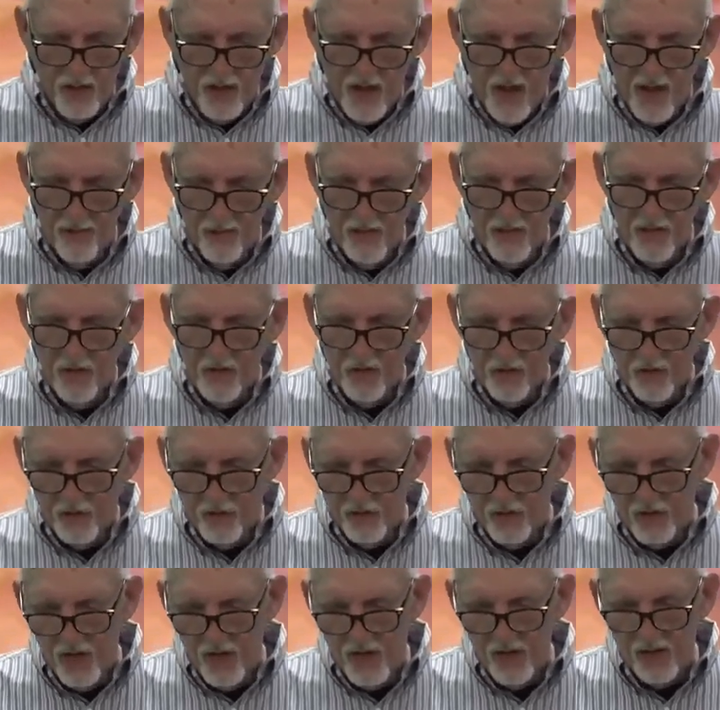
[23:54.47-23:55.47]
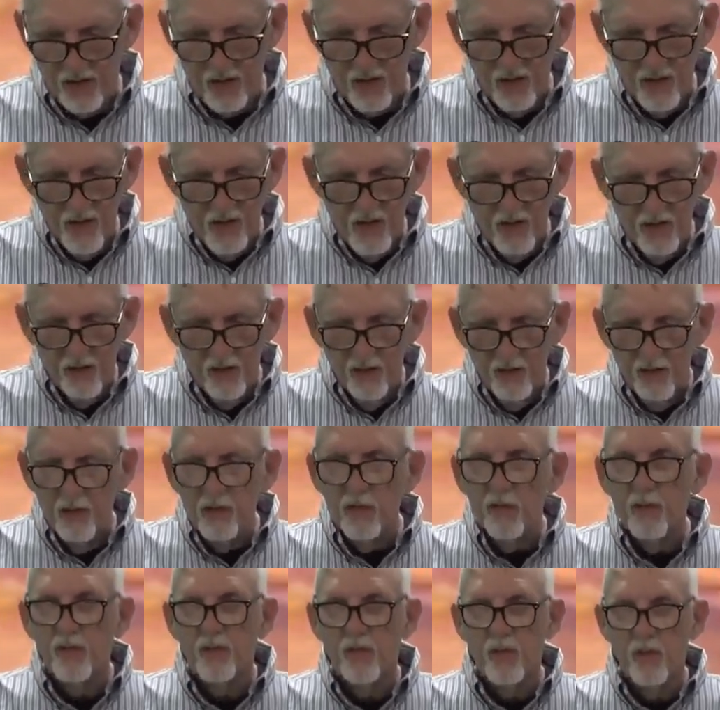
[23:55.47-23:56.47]
David's sake.
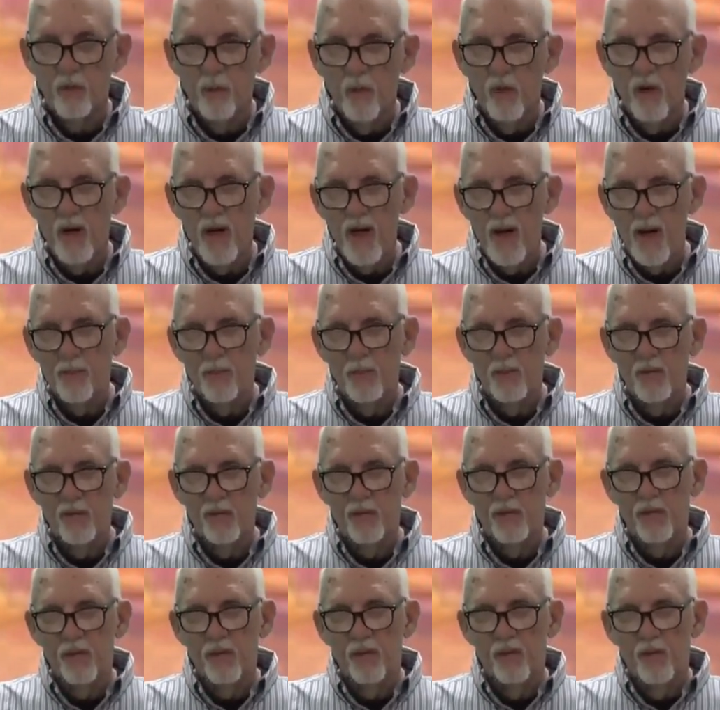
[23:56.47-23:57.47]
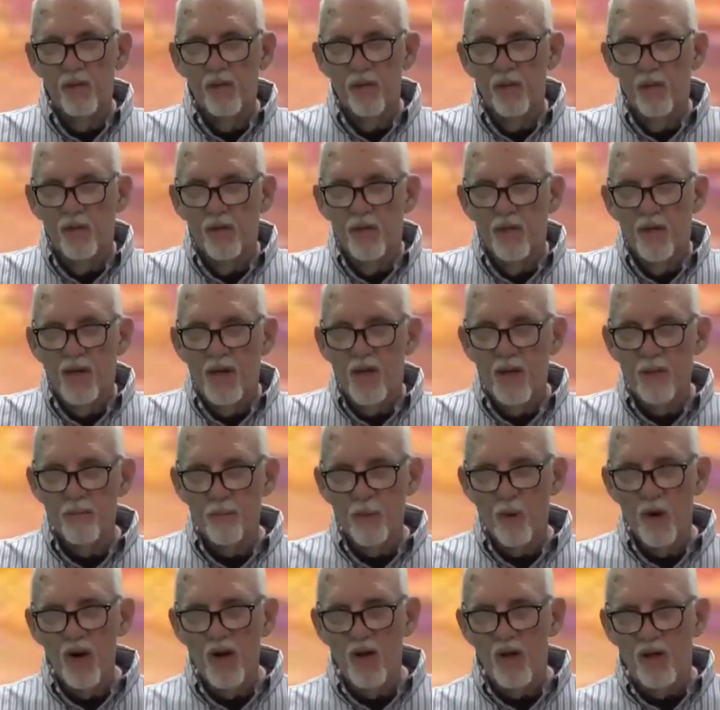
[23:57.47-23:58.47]
See what happened? He
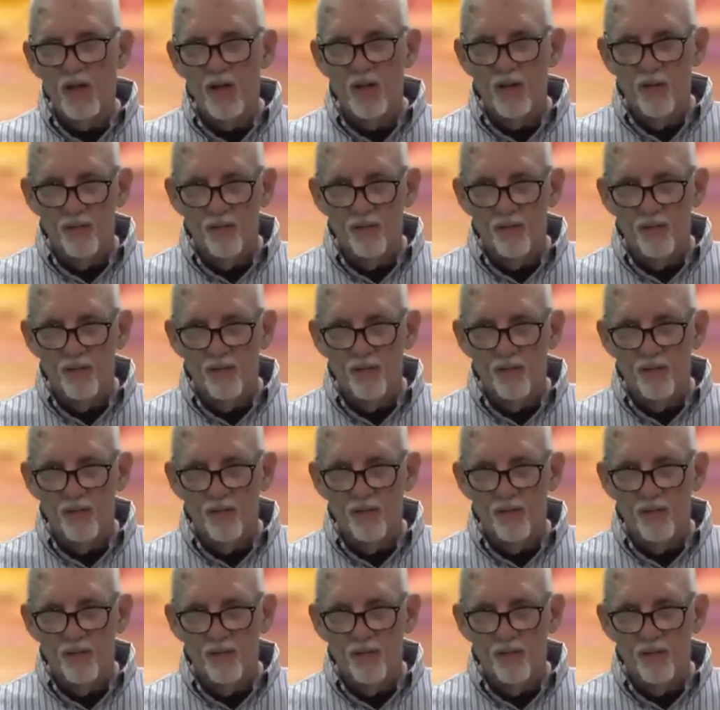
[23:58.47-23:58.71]
prayed. The